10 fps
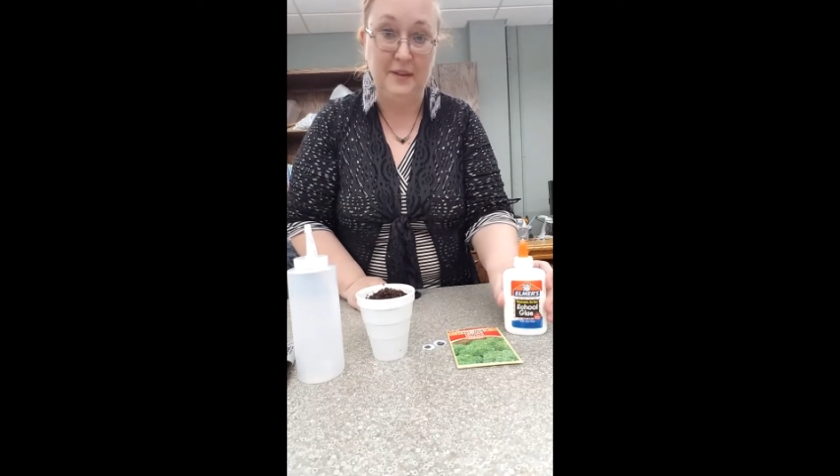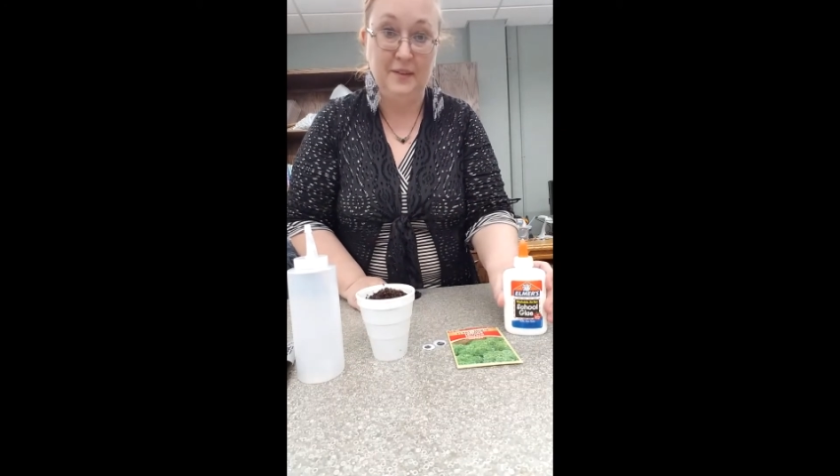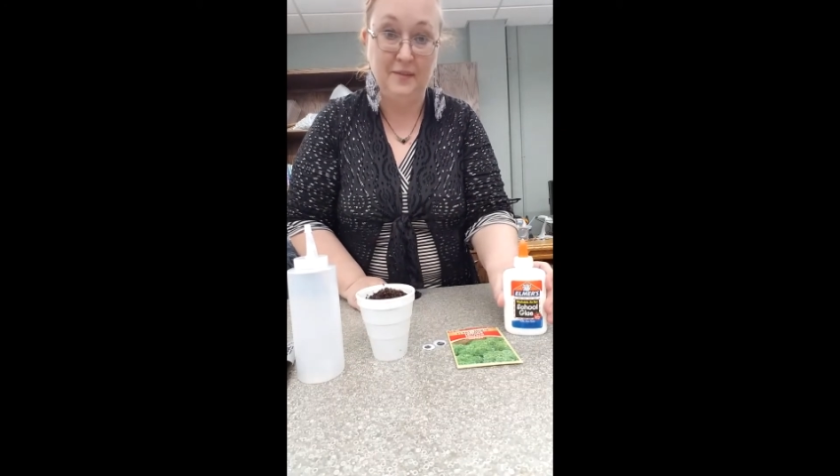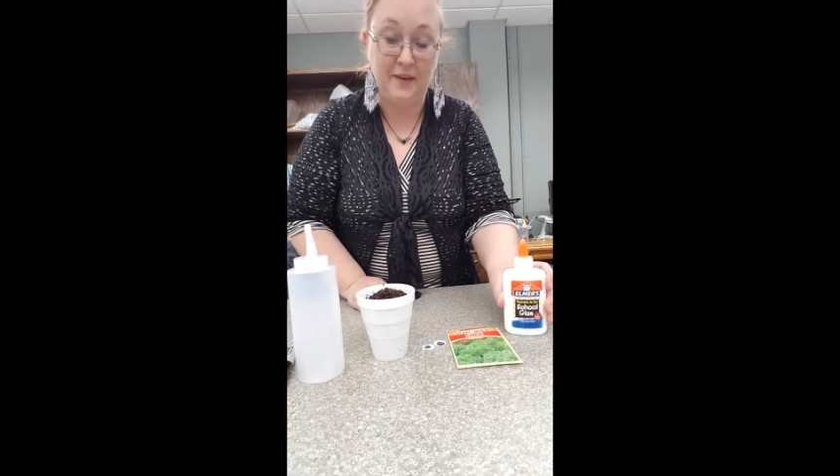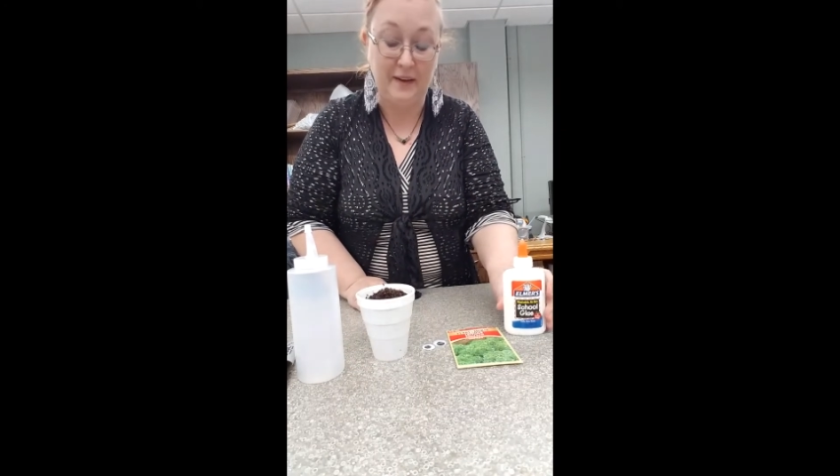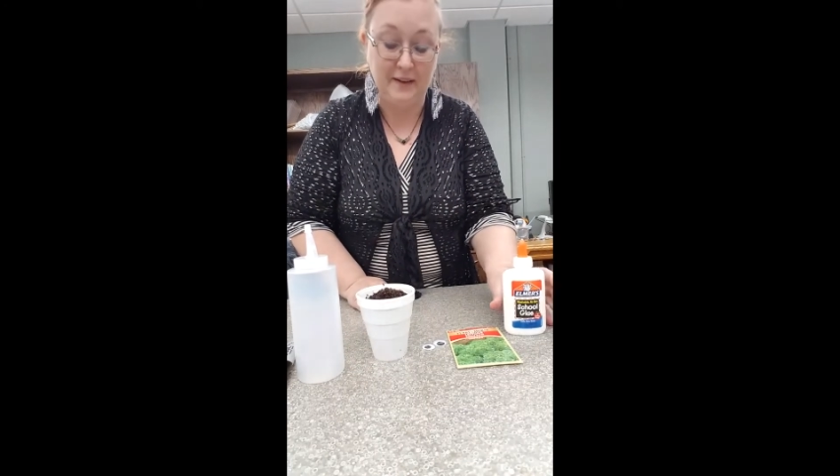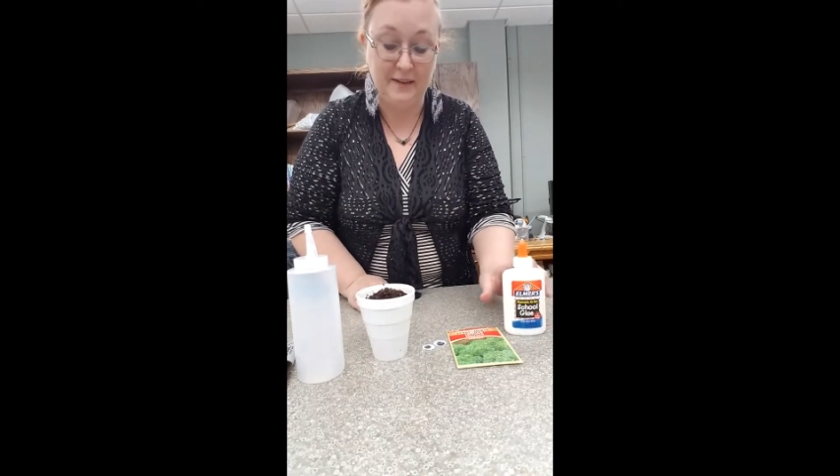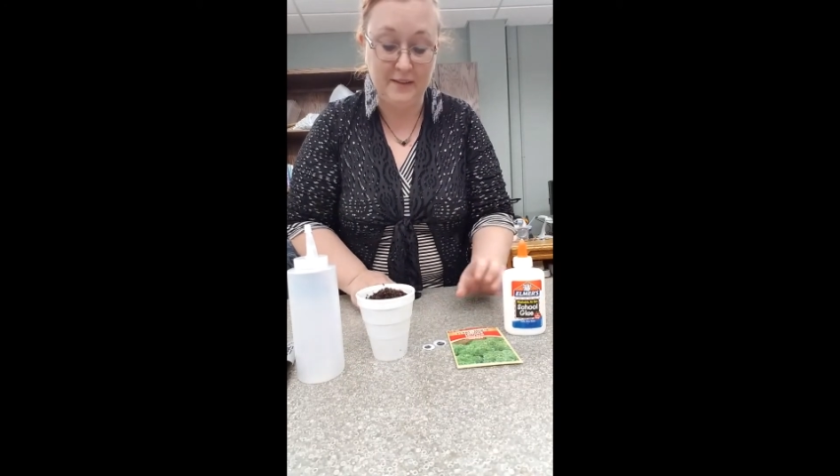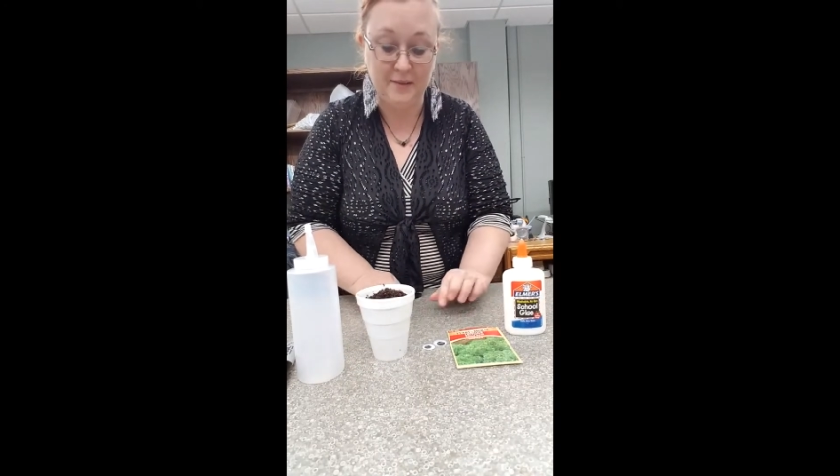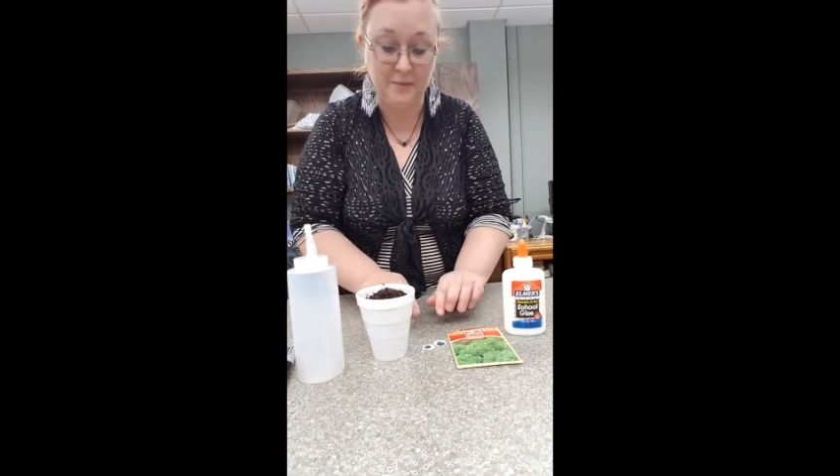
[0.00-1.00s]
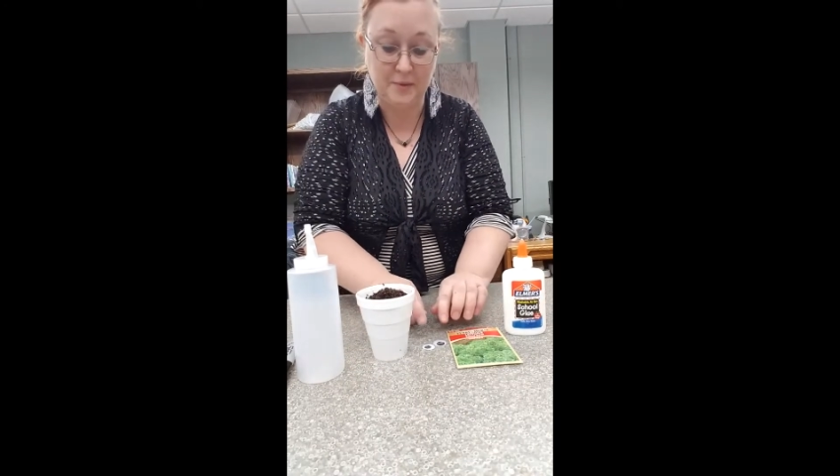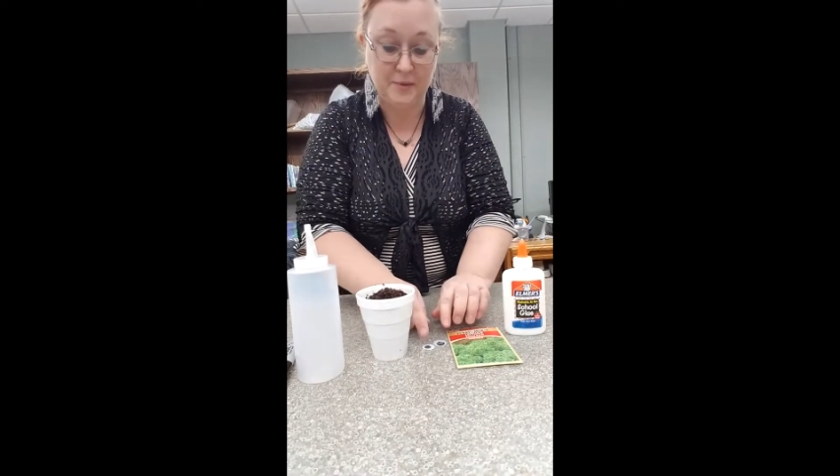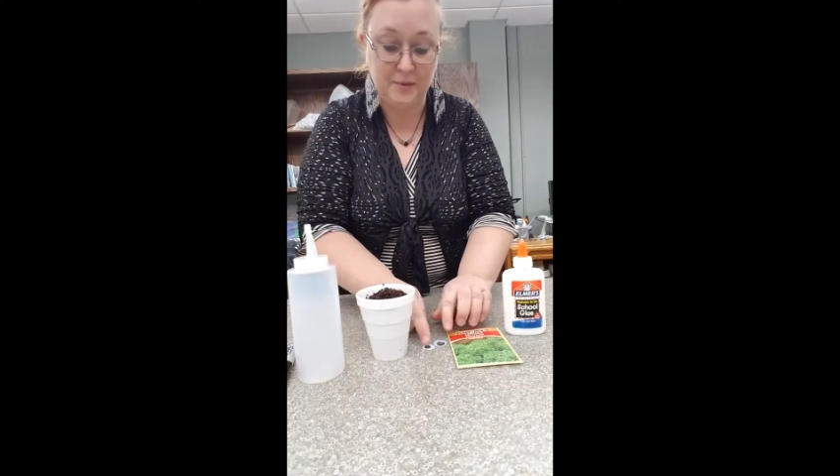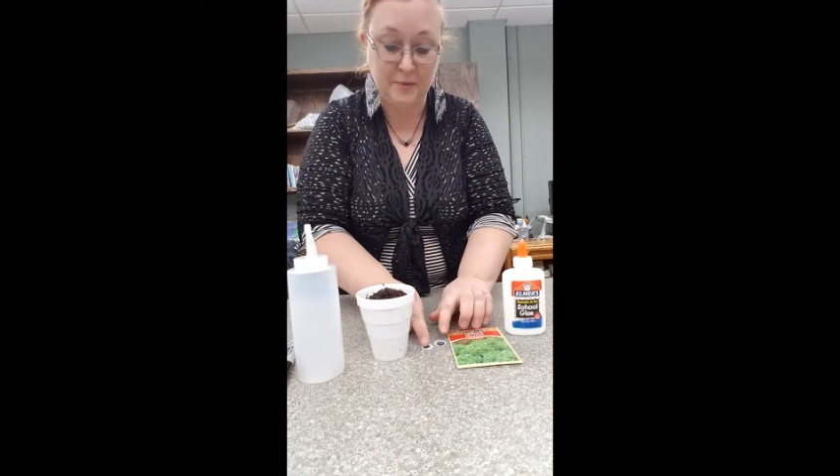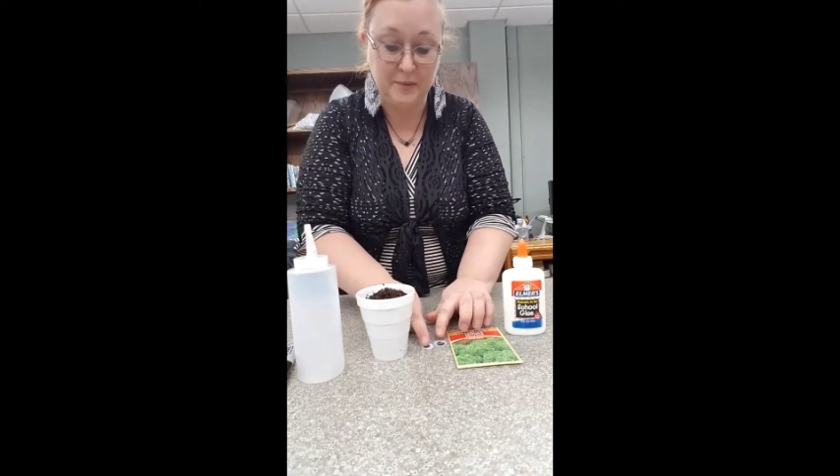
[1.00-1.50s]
find some glue,